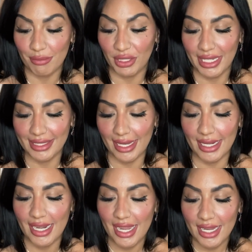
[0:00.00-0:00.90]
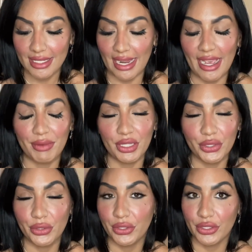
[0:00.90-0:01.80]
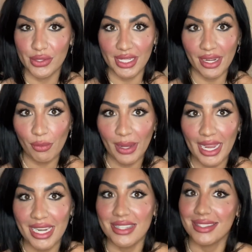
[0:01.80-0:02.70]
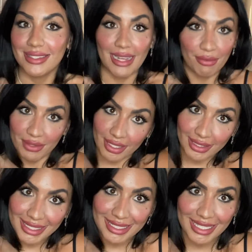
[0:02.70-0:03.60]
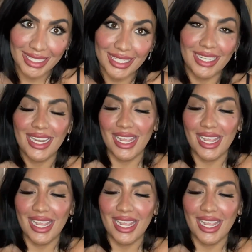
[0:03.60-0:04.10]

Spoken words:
I'm really excited to have a little girl's getaway. It's definitely needed.